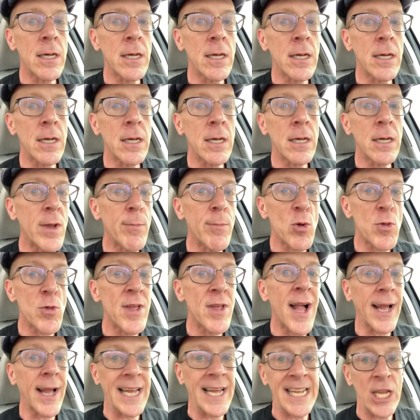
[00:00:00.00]
streamer's
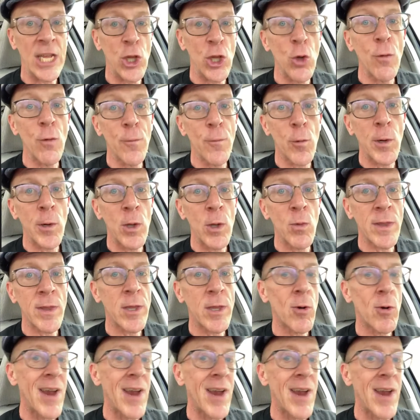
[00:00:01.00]
not going to do for you with their
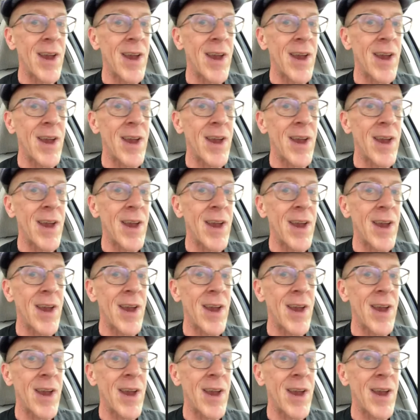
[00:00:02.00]
algorithms.